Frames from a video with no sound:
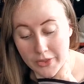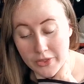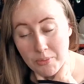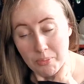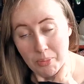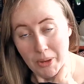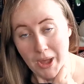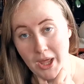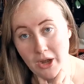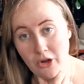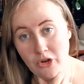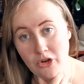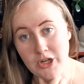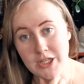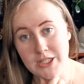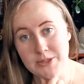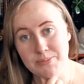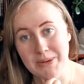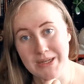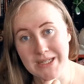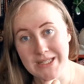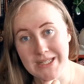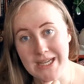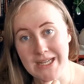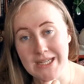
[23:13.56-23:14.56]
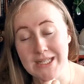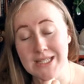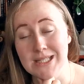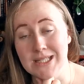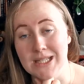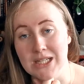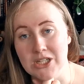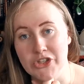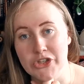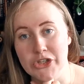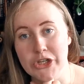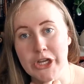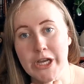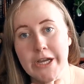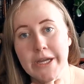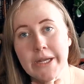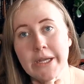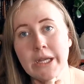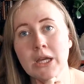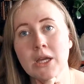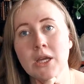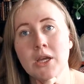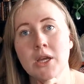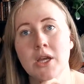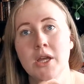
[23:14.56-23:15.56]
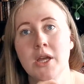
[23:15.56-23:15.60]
The pattern is by Danny Sunshine,